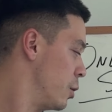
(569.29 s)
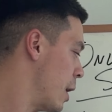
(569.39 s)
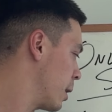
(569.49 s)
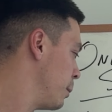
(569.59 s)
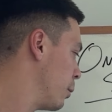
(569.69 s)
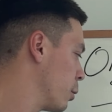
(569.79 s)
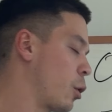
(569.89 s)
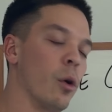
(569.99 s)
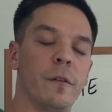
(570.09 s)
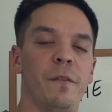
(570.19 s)
You're not gonna be able to
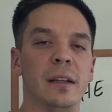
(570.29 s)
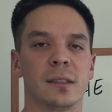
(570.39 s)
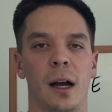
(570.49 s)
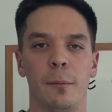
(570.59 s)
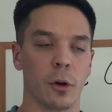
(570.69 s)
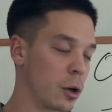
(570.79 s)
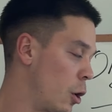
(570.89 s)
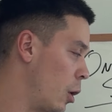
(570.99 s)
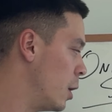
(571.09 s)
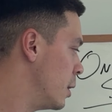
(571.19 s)
record FaceTime or a
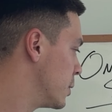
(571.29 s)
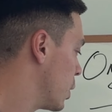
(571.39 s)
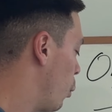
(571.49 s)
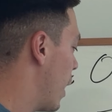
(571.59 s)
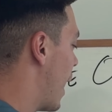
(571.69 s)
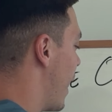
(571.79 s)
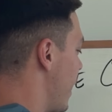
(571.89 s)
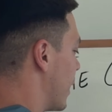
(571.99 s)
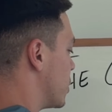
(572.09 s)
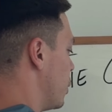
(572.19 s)
call. So what I
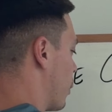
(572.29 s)
actually